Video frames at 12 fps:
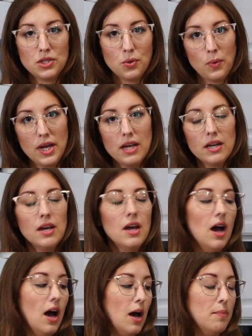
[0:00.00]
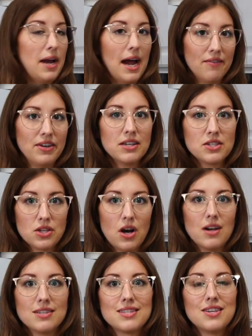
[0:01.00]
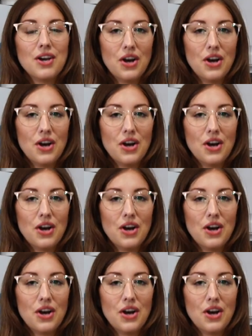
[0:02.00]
to week, but having a sauce